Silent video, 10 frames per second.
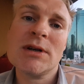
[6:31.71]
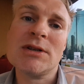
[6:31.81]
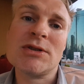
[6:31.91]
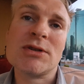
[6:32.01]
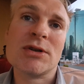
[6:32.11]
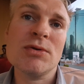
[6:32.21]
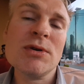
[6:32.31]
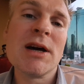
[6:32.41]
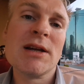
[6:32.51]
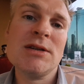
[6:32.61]
it's a
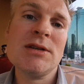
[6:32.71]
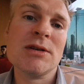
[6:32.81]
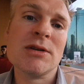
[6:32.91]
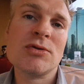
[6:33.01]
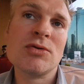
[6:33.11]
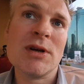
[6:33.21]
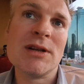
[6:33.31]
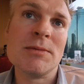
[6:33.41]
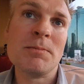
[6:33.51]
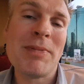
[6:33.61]
good idea to
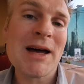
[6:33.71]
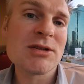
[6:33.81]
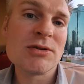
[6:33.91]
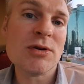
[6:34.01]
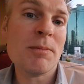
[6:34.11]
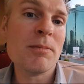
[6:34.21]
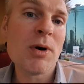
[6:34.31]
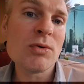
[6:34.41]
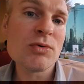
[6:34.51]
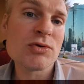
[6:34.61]
embed the
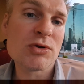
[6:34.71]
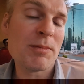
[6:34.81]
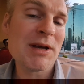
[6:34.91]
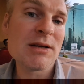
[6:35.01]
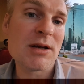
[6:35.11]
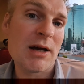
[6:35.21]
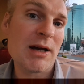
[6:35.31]
most, the big,